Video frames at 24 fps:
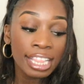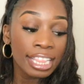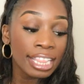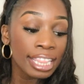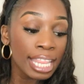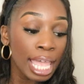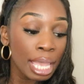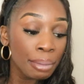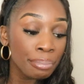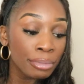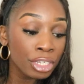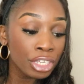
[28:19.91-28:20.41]

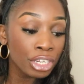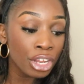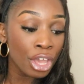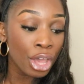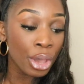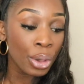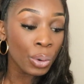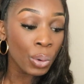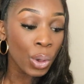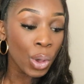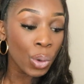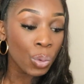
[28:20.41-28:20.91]
Let me
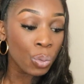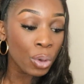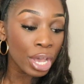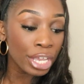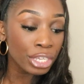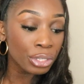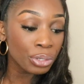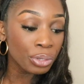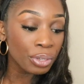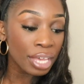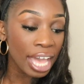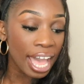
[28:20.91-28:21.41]
know
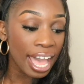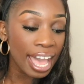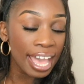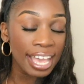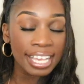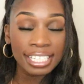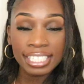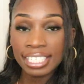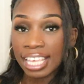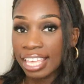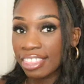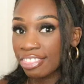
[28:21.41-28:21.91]
what you
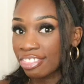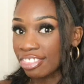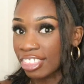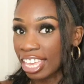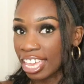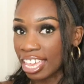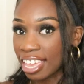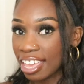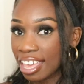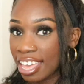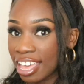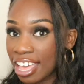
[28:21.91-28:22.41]
guys
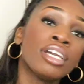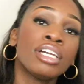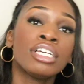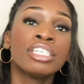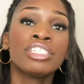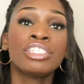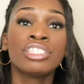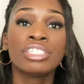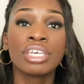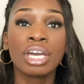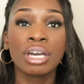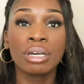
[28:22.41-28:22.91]
think.
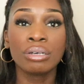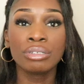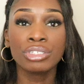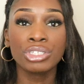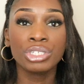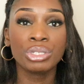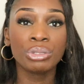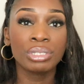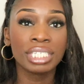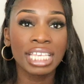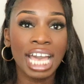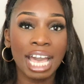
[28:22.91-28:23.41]
So
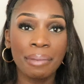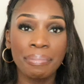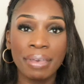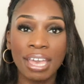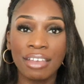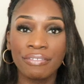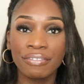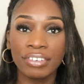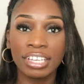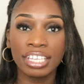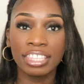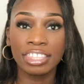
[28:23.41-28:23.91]
to top
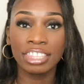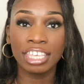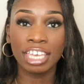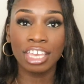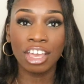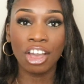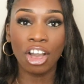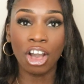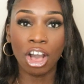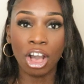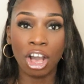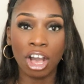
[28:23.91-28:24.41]

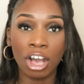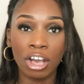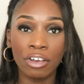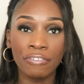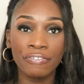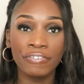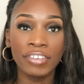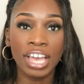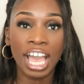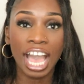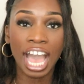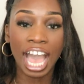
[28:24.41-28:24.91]
everything
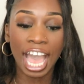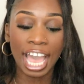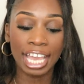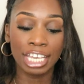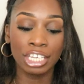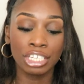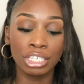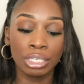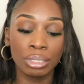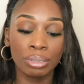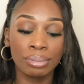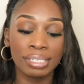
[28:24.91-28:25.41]
off, I
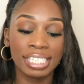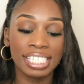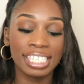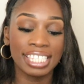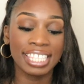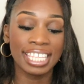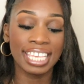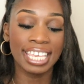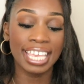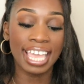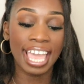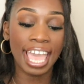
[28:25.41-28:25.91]
use
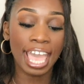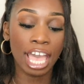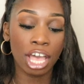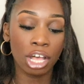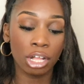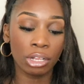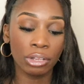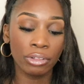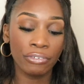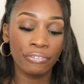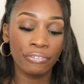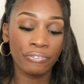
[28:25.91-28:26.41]
the
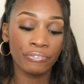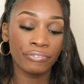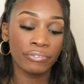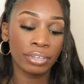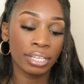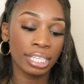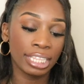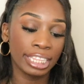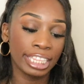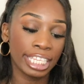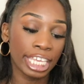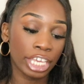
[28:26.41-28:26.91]
e.l.f.
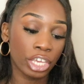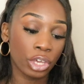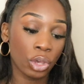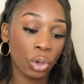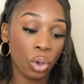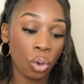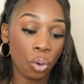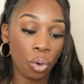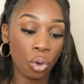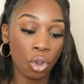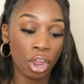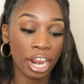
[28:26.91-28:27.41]

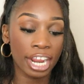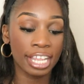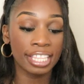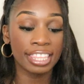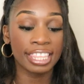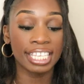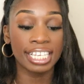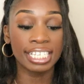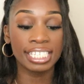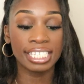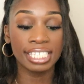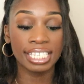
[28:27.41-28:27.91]
Liqueur.
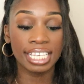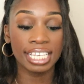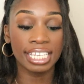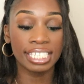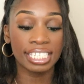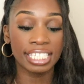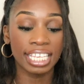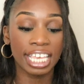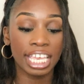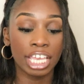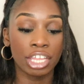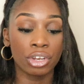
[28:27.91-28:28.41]
This
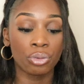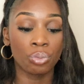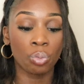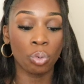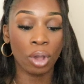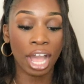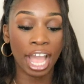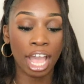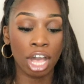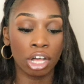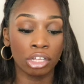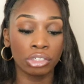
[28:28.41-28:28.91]
is in
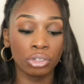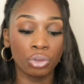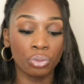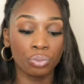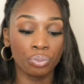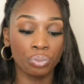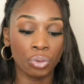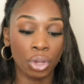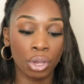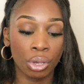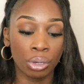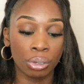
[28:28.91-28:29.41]

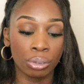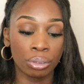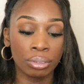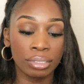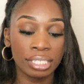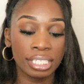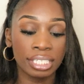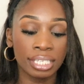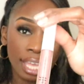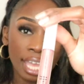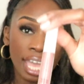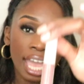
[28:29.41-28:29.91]
Wild
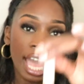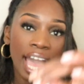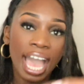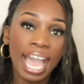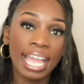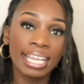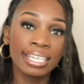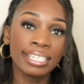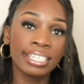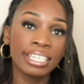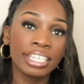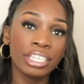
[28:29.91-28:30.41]
Rose.
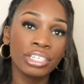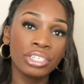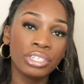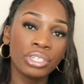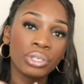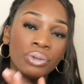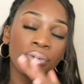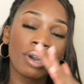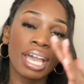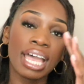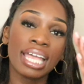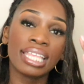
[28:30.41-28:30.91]
I did
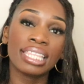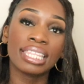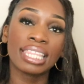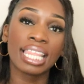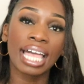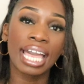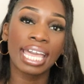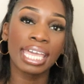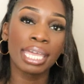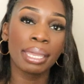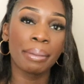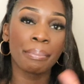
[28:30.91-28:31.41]
do a
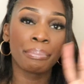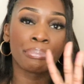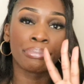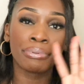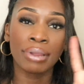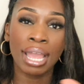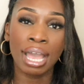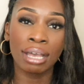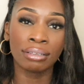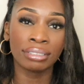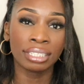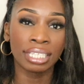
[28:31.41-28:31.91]
light
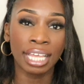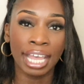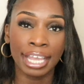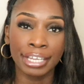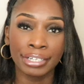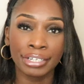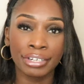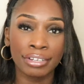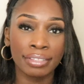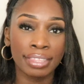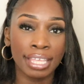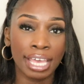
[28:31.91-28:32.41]
brown
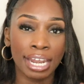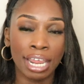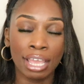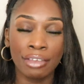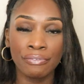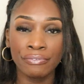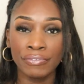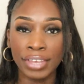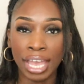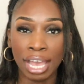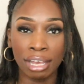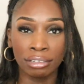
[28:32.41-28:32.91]
liner that
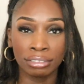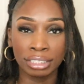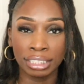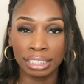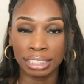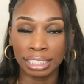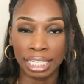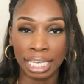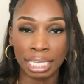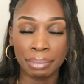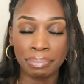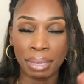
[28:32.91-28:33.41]
I found
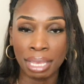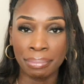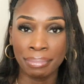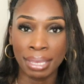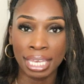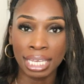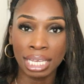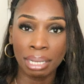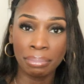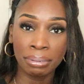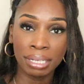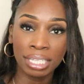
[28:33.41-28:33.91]
in like my
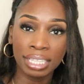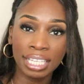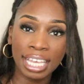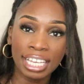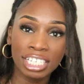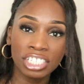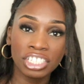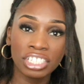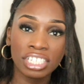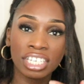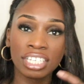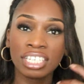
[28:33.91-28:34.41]
makeup
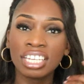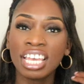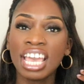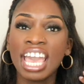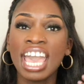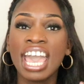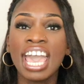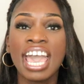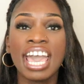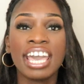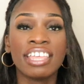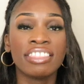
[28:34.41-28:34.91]
collection
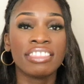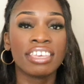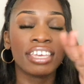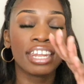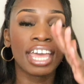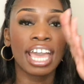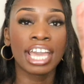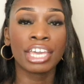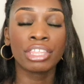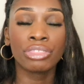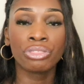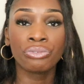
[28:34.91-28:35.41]
and then
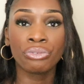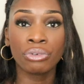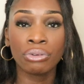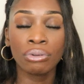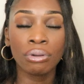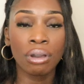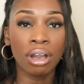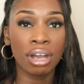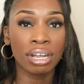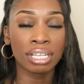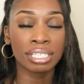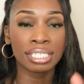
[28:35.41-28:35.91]
I threw
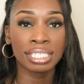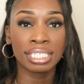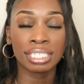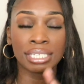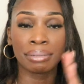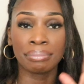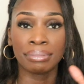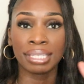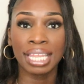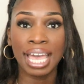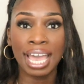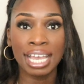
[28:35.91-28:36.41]
on
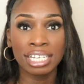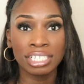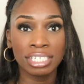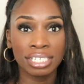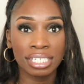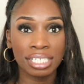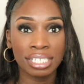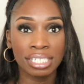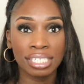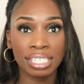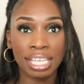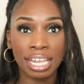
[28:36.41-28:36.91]
some
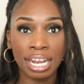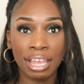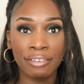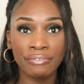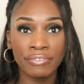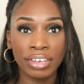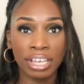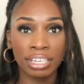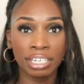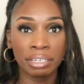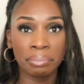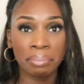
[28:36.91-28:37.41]
lashes that I
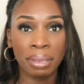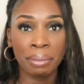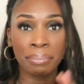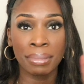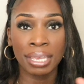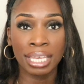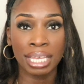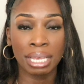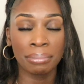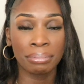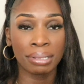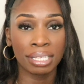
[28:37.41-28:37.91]
found in my
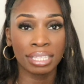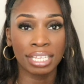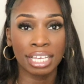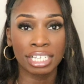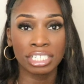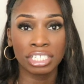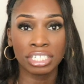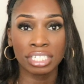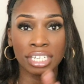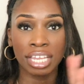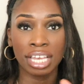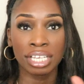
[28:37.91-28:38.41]
makeup
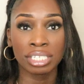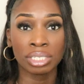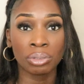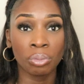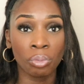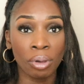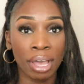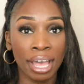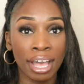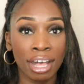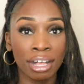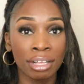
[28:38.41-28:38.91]
collection as
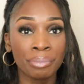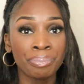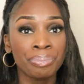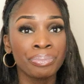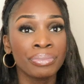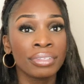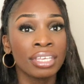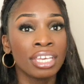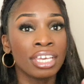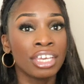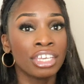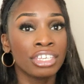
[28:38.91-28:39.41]
well.
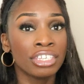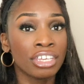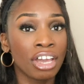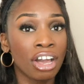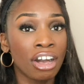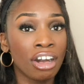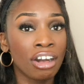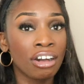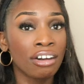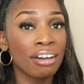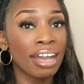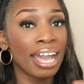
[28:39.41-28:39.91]

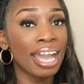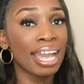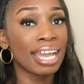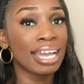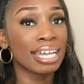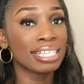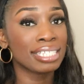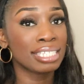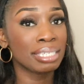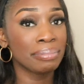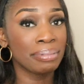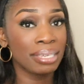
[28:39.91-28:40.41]
Y'all,
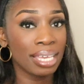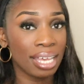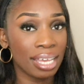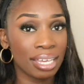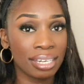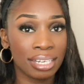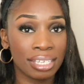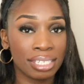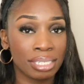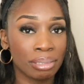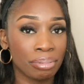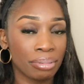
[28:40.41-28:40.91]
to be
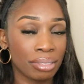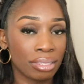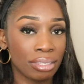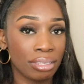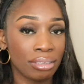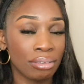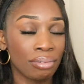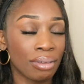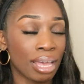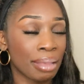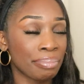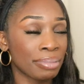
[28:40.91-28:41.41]
honest with
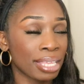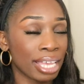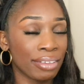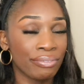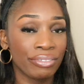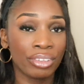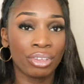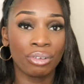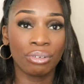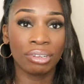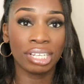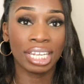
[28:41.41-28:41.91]
you, I'm not
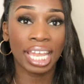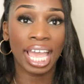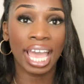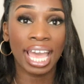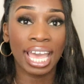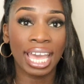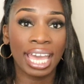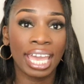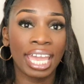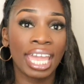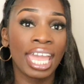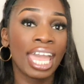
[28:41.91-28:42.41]
even gonna
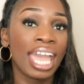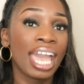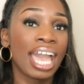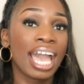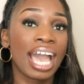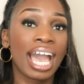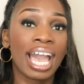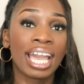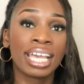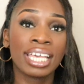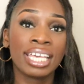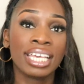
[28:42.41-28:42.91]
lie.
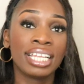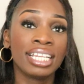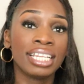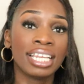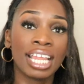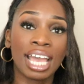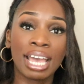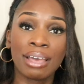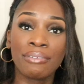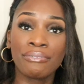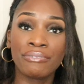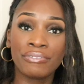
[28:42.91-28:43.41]
I could
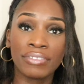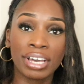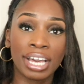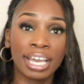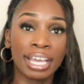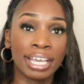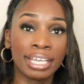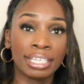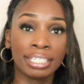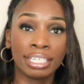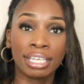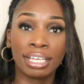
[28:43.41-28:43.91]
not
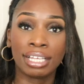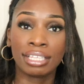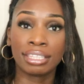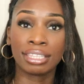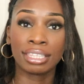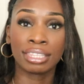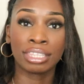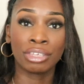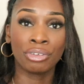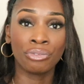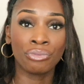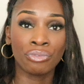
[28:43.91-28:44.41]

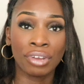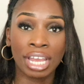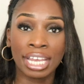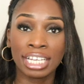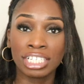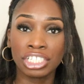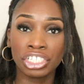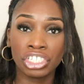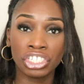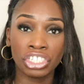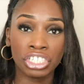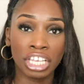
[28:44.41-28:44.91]
find the
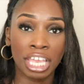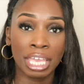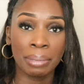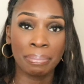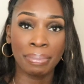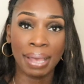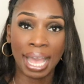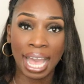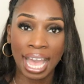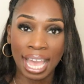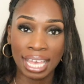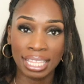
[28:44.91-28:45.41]
right
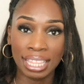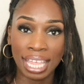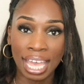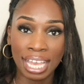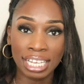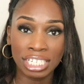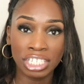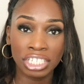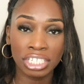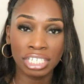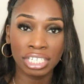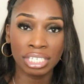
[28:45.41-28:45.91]
shape
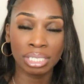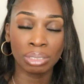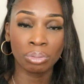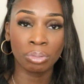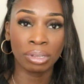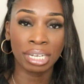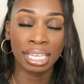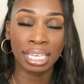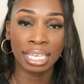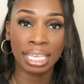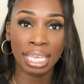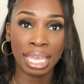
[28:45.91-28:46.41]
eyelashes
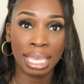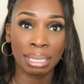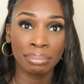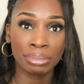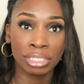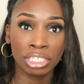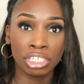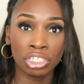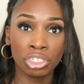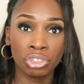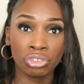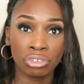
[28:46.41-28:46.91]
when it came
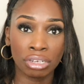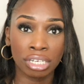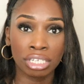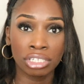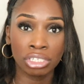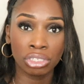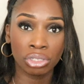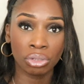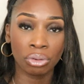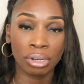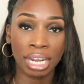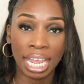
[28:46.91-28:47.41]
to
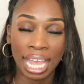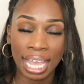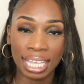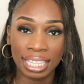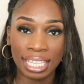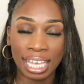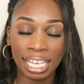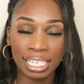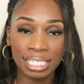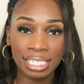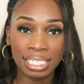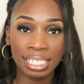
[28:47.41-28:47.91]
drugstore
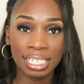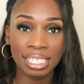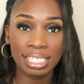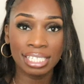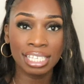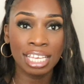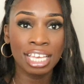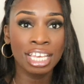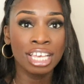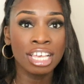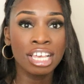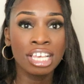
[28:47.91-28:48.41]

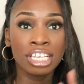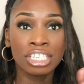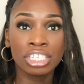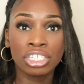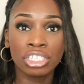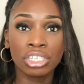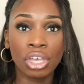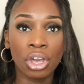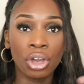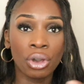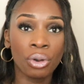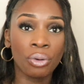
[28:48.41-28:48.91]
eyelashes.
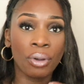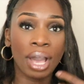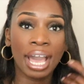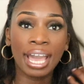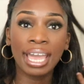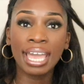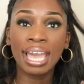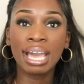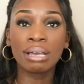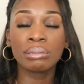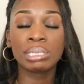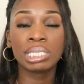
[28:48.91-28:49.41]
So
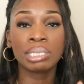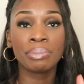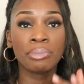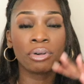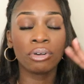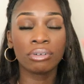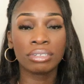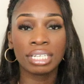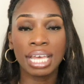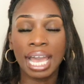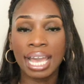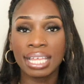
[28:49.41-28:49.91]
I have some
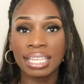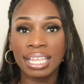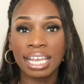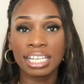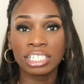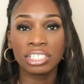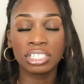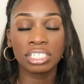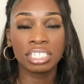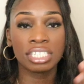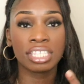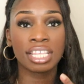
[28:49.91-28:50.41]
old
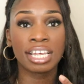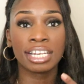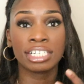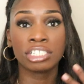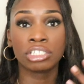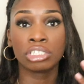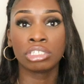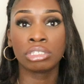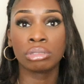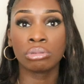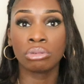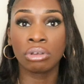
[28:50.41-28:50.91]
eyelashes that I
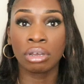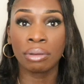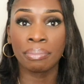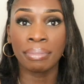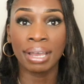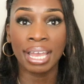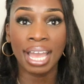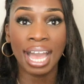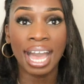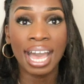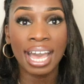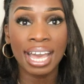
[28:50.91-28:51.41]
just threw on
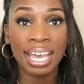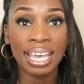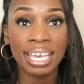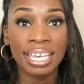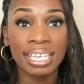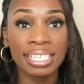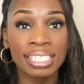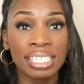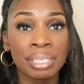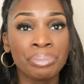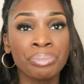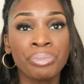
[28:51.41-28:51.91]
my
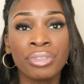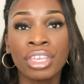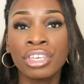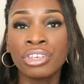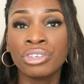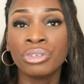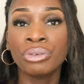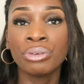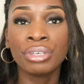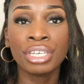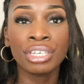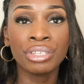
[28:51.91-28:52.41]
eyes.
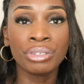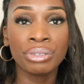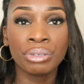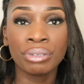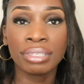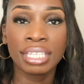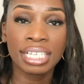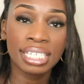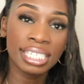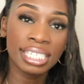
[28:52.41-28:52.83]
You can do the